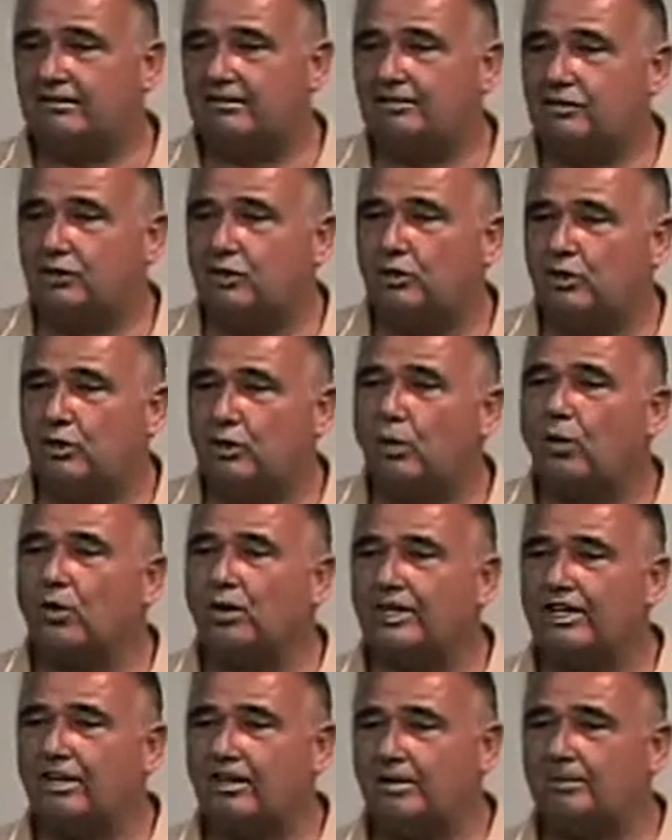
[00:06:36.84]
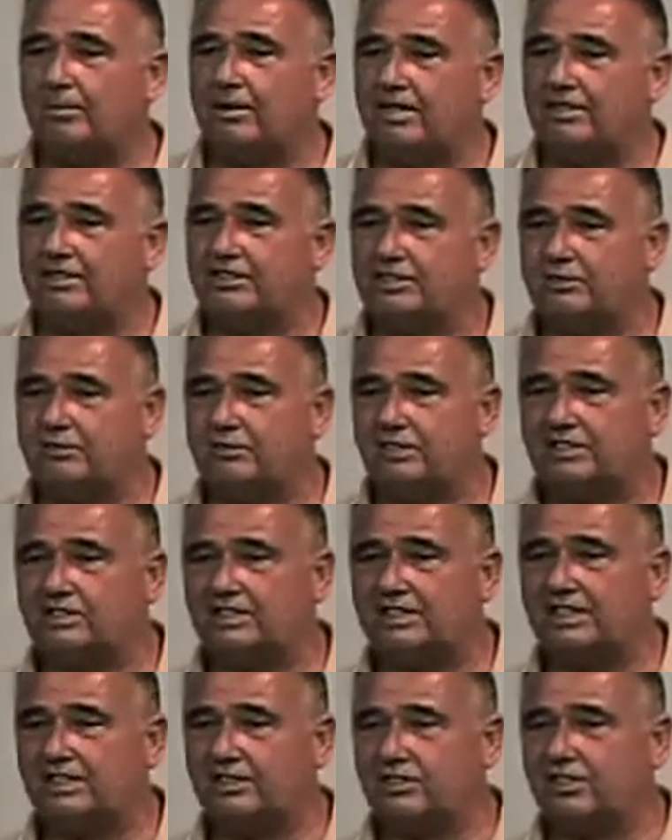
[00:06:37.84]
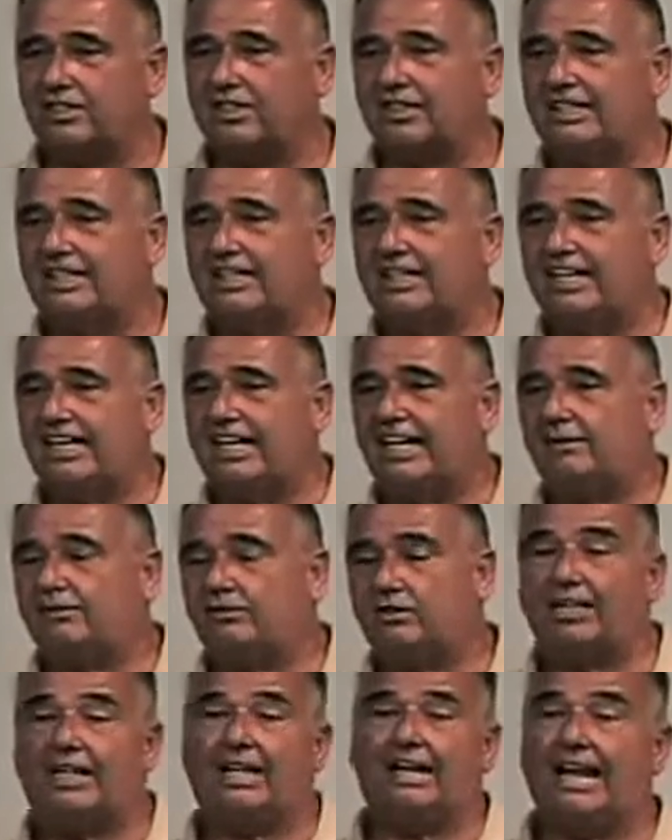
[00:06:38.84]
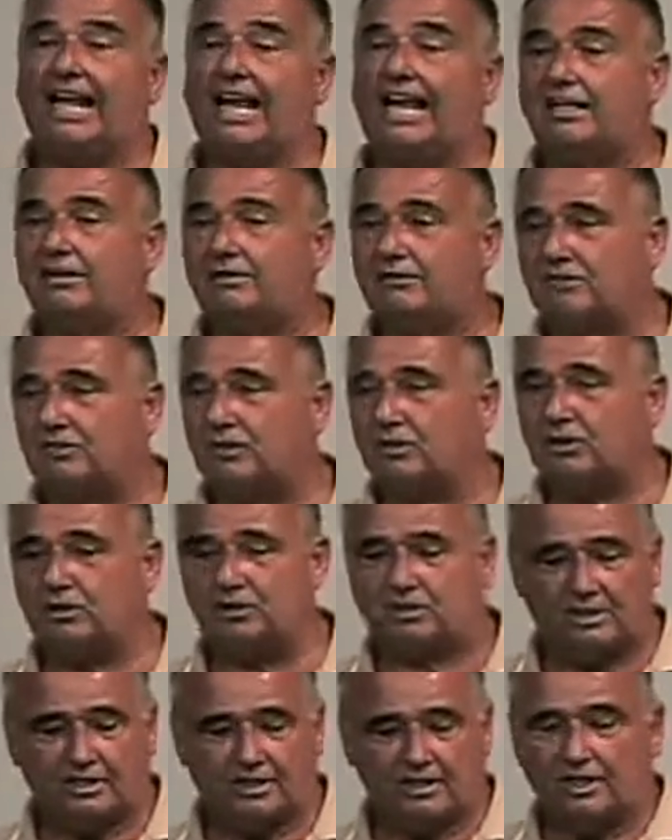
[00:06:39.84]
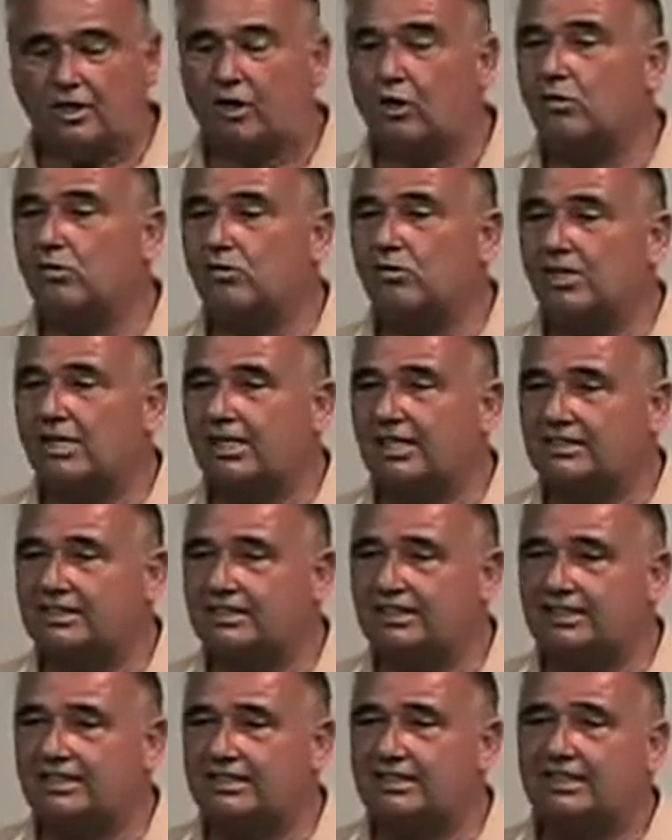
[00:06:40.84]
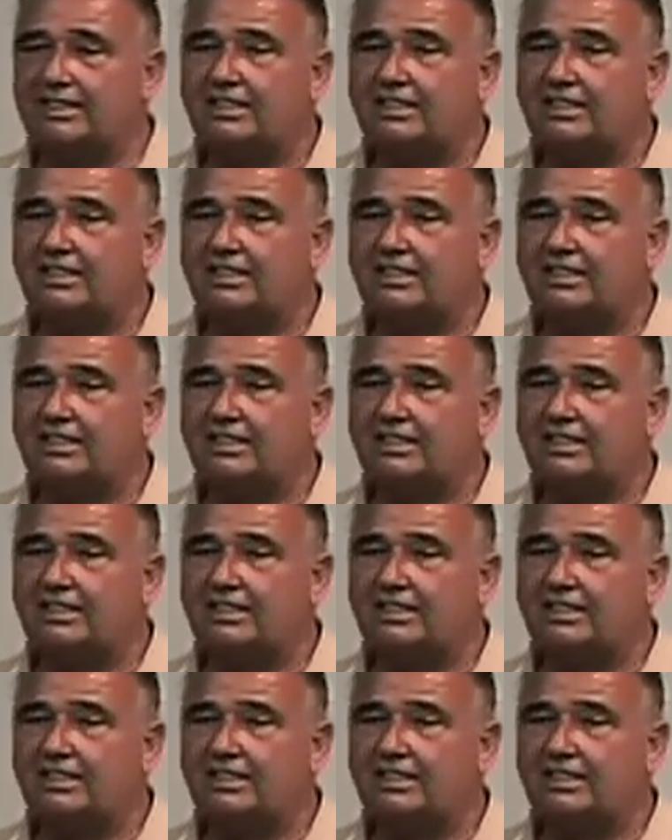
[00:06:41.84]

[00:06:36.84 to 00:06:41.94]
due to ordinary methods of extinction after that lack of food, overhunting,